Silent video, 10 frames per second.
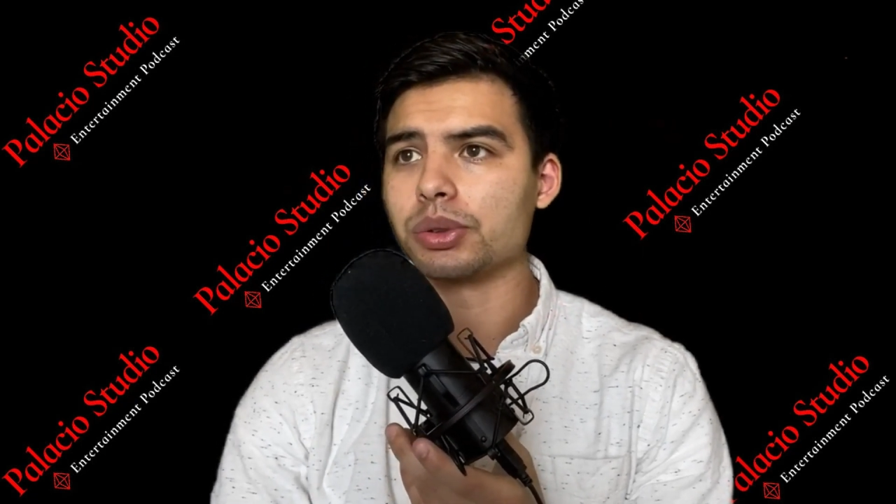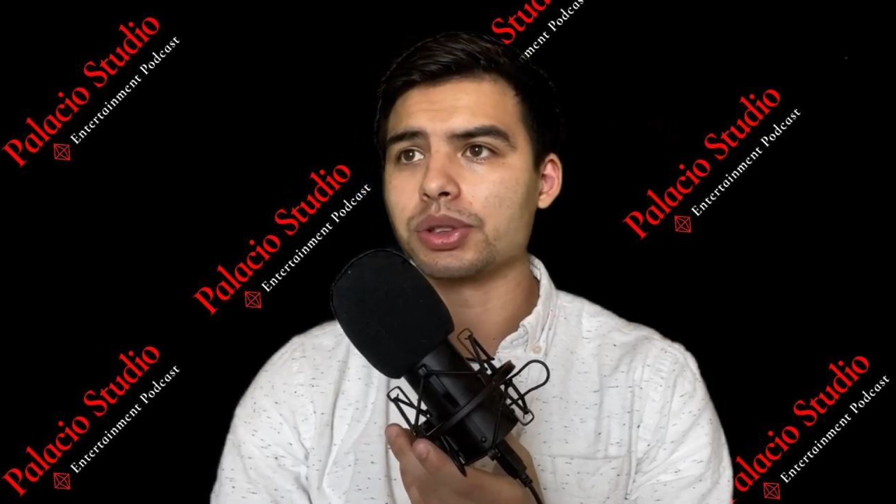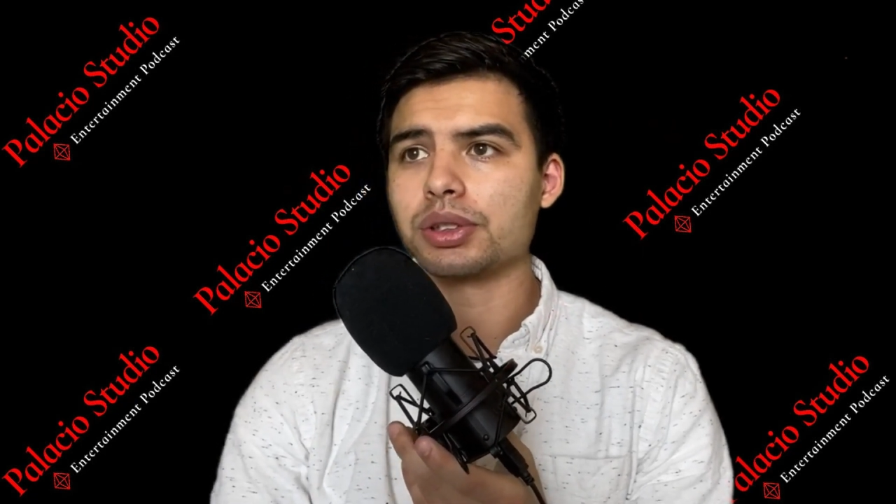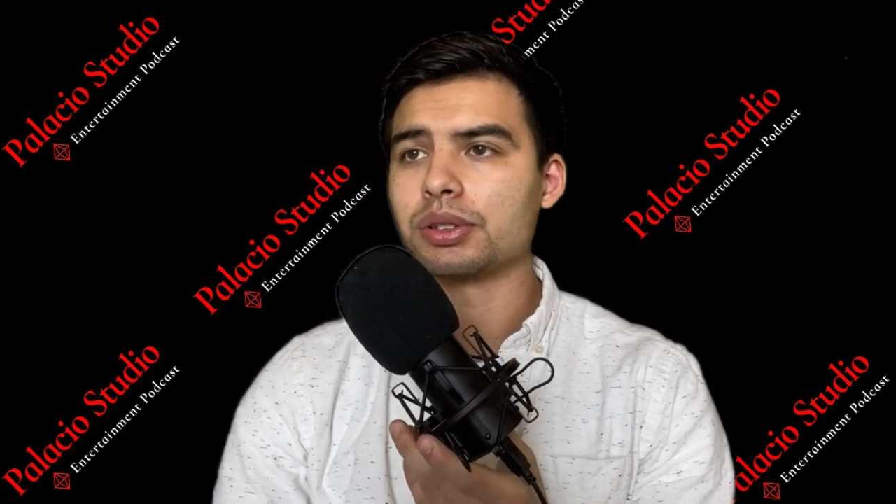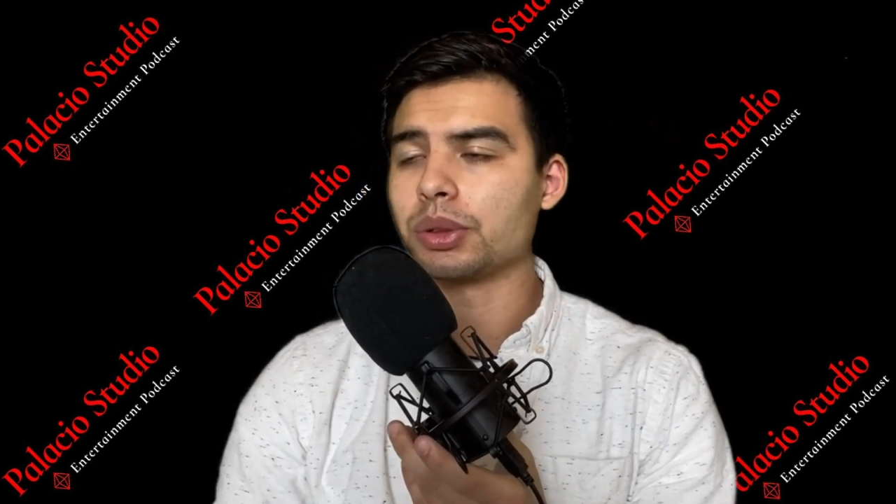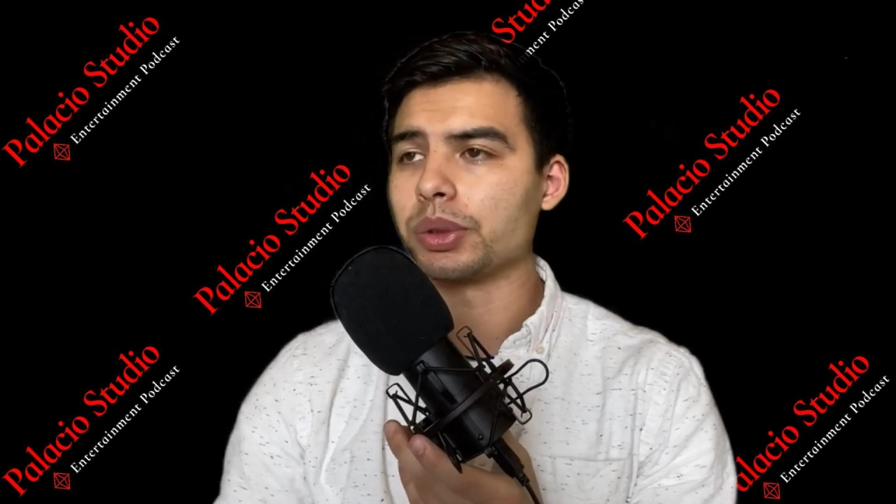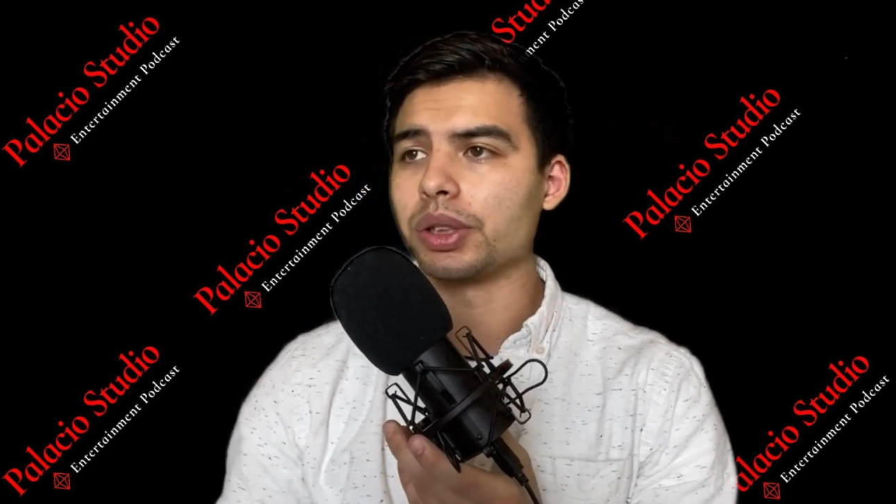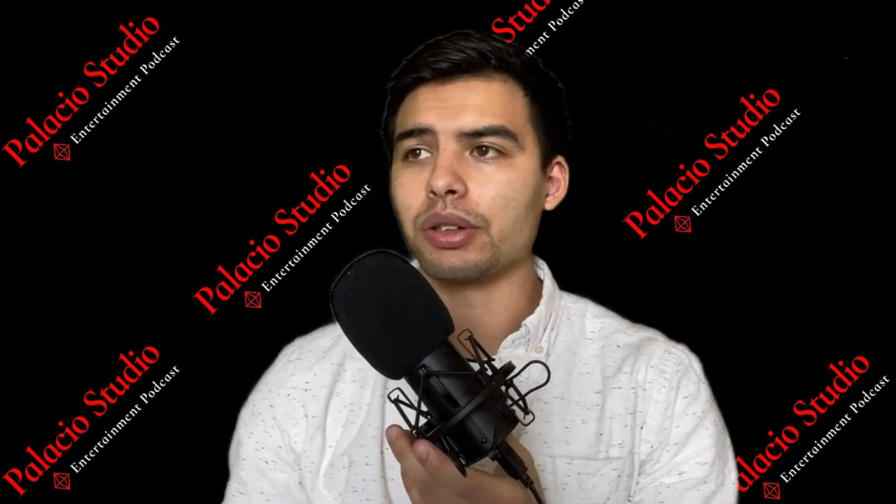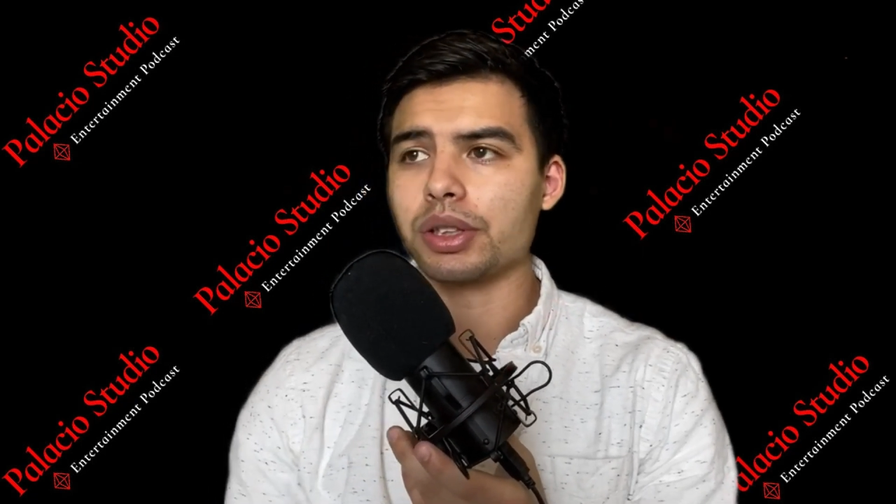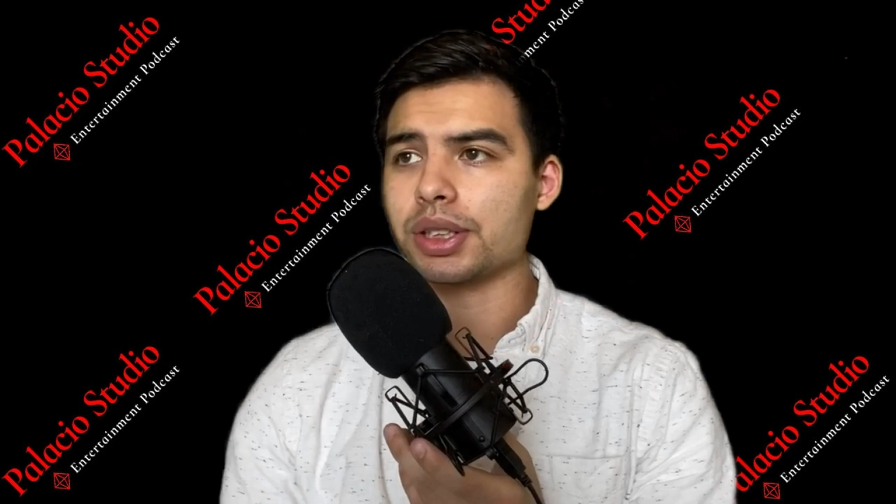who's
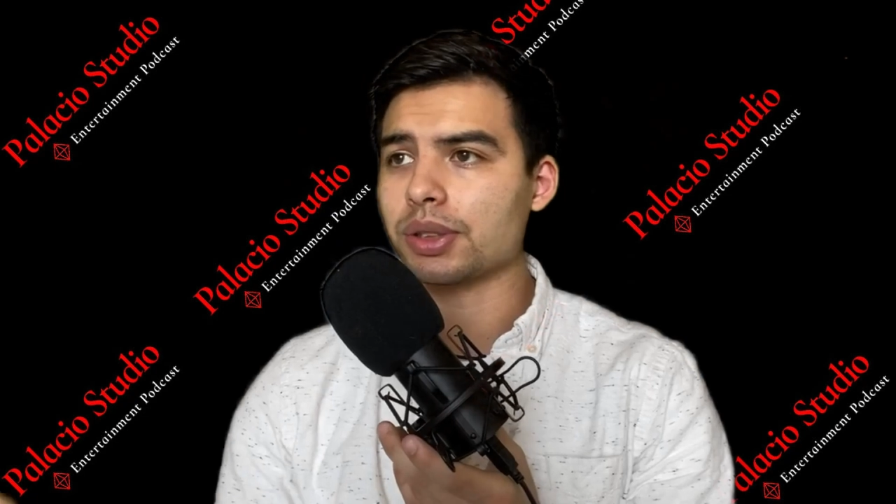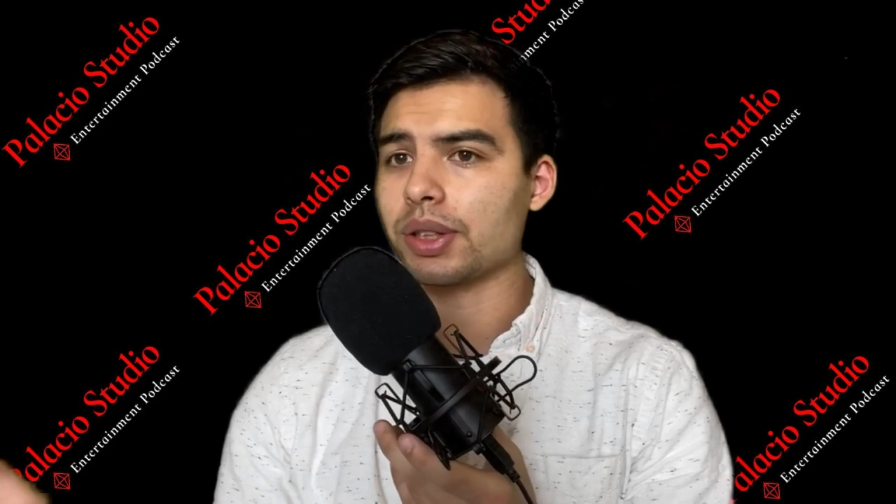doing all this